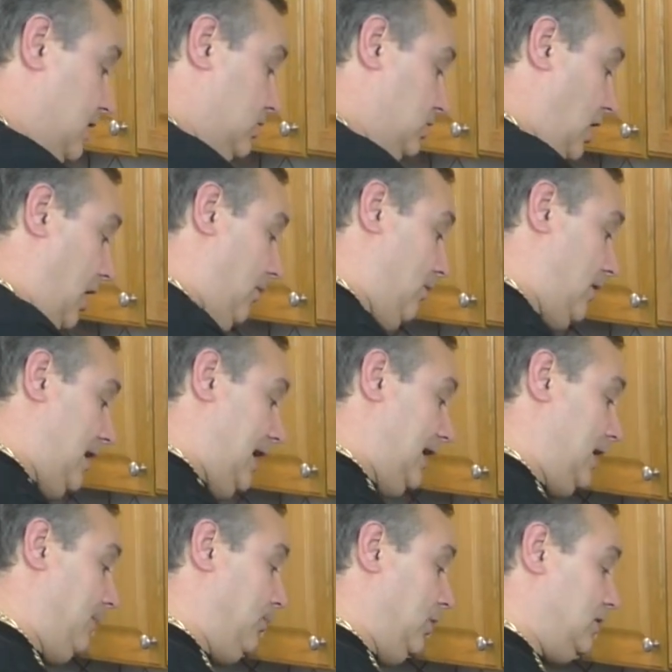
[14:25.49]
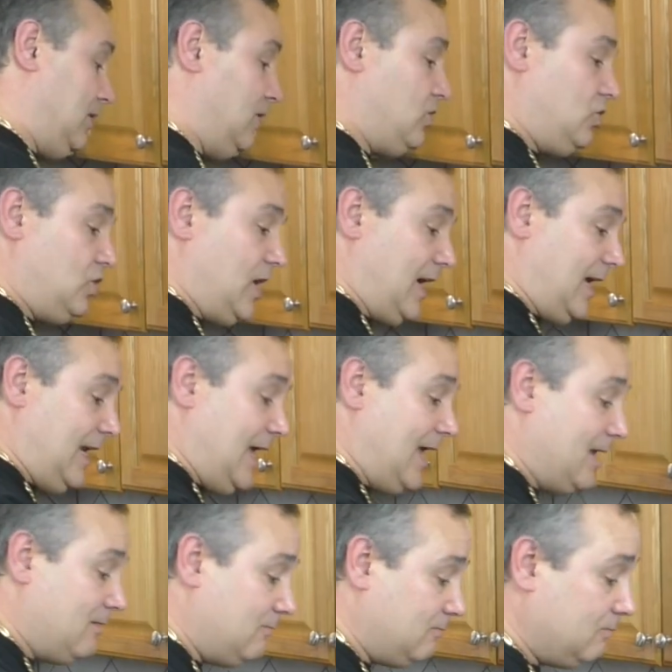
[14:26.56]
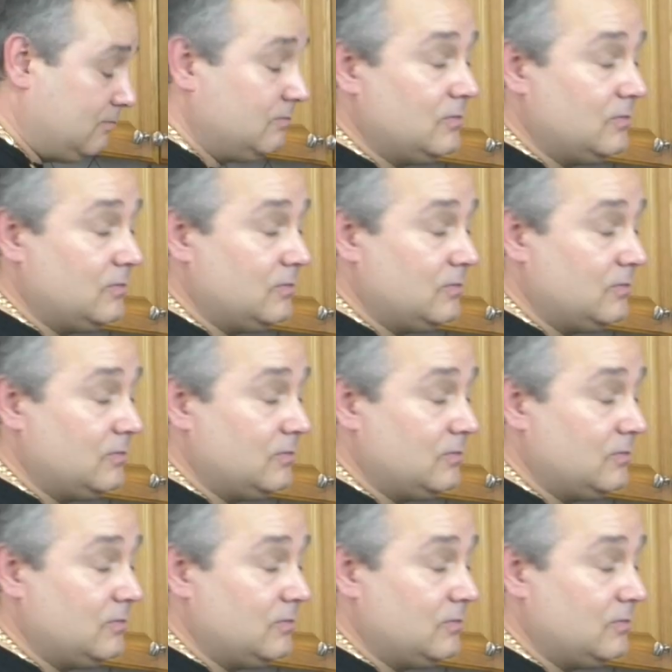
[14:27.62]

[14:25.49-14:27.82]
So, I'm going to put this chicken in,